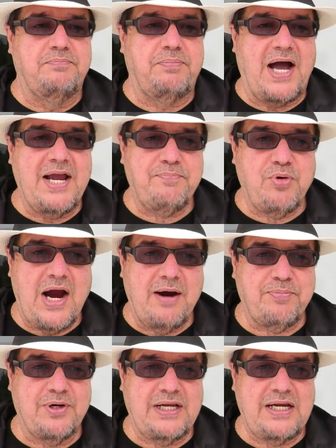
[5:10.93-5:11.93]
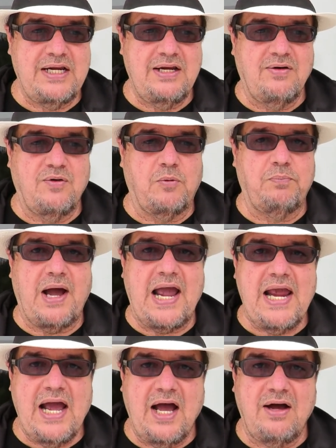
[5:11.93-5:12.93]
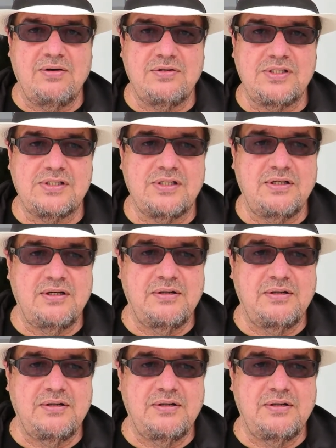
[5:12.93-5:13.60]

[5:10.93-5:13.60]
buy property or buy a house